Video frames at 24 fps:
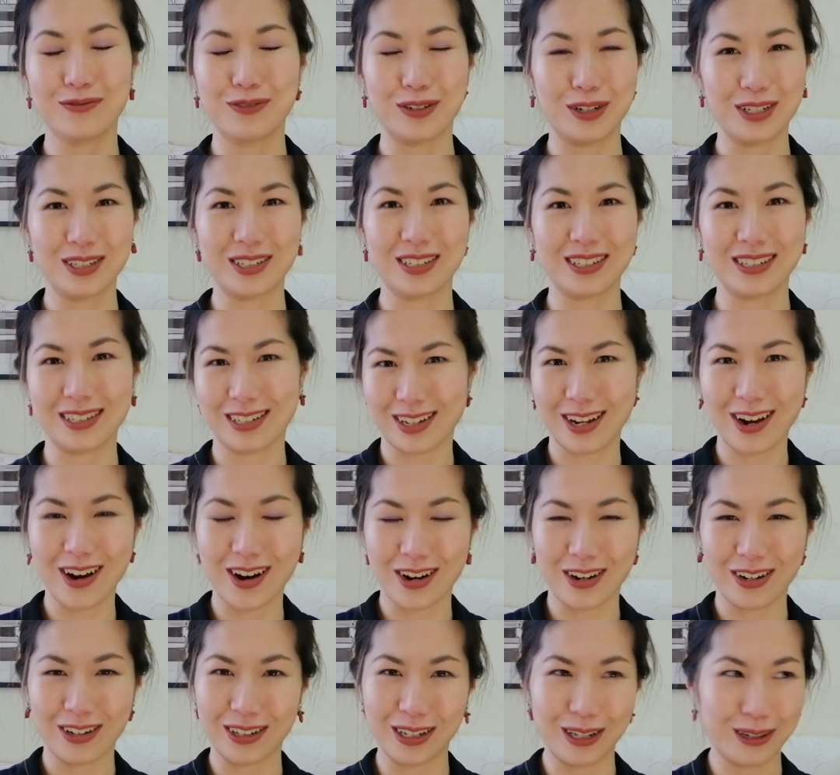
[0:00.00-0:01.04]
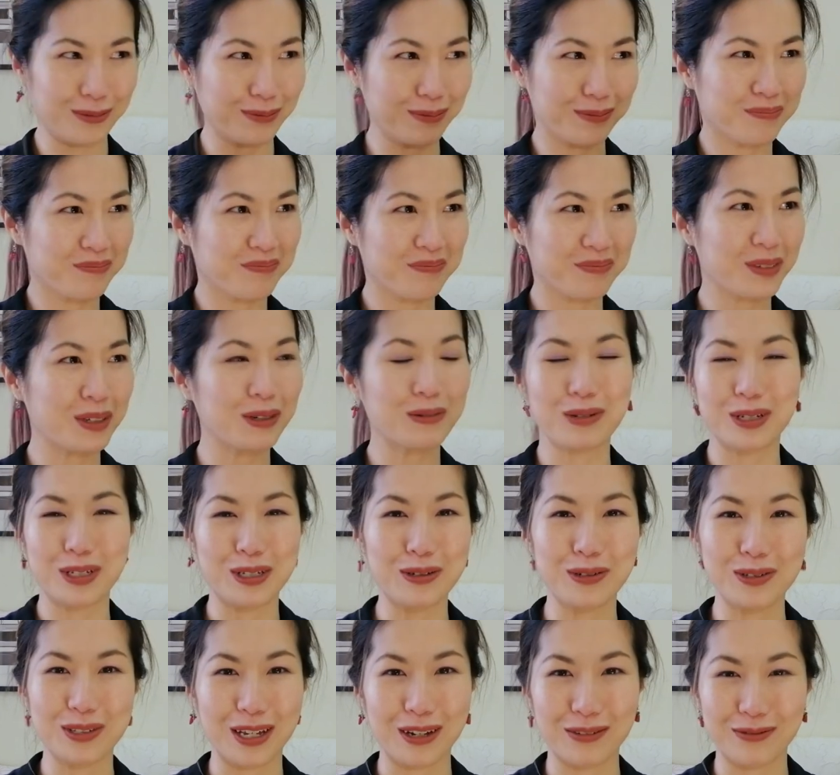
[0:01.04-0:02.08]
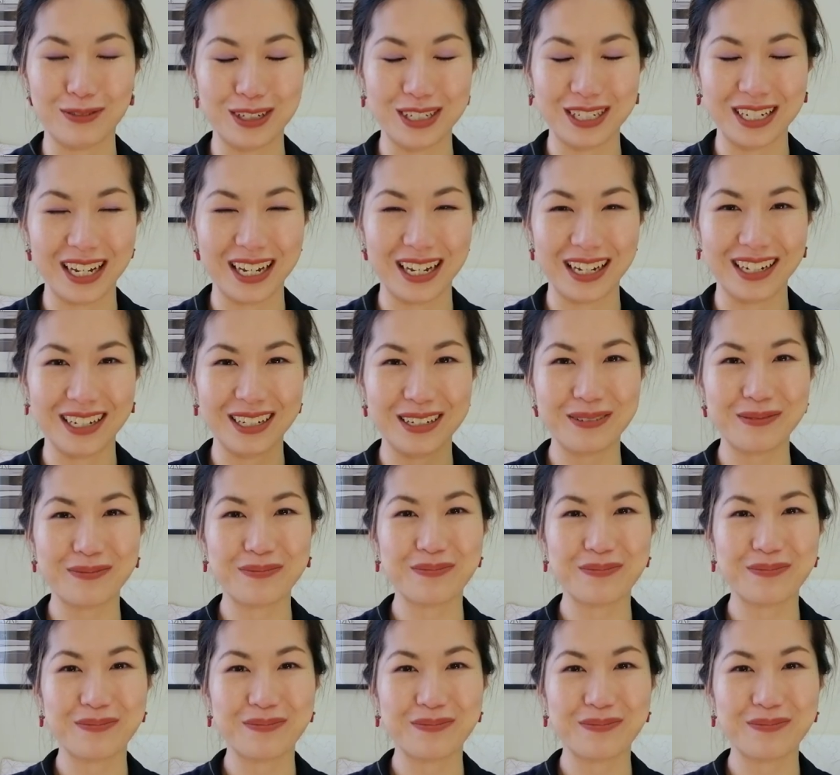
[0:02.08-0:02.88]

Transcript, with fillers: Versus a car that we use every day.